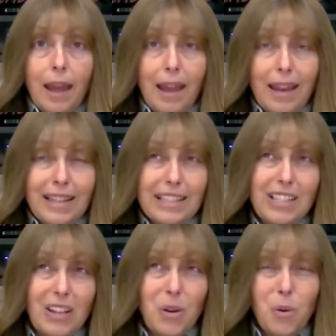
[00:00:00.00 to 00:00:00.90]
And
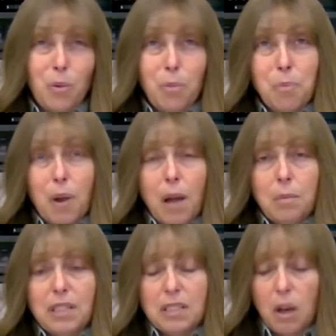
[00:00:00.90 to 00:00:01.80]
so
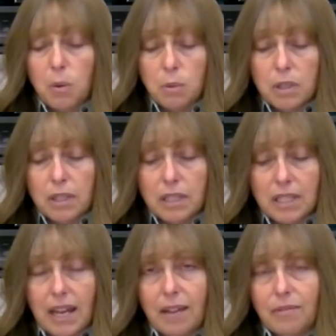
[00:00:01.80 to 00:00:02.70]
probably total
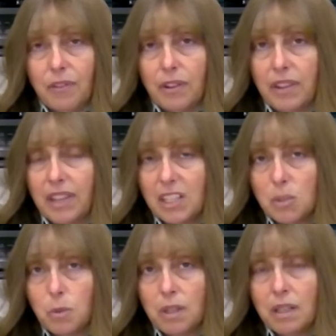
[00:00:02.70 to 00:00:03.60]
cooking time for
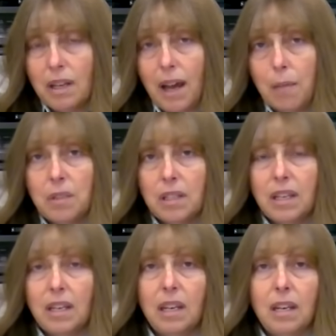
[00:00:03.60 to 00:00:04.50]
this one, I'm
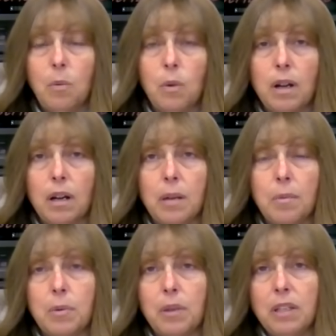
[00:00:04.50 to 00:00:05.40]
looking at anywhere
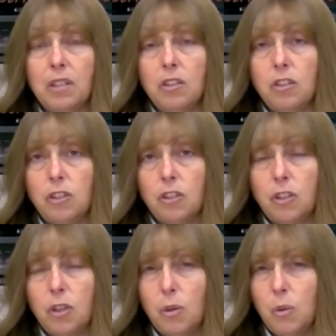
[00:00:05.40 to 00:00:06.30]
between
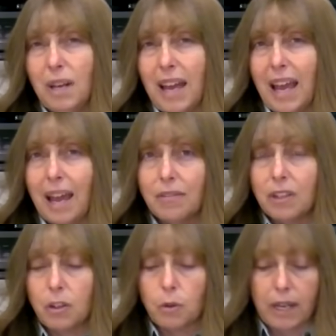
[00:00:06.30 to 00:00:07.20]
2.5
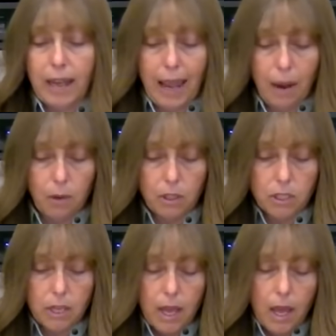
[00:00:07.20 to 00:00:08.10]
to 3 hours.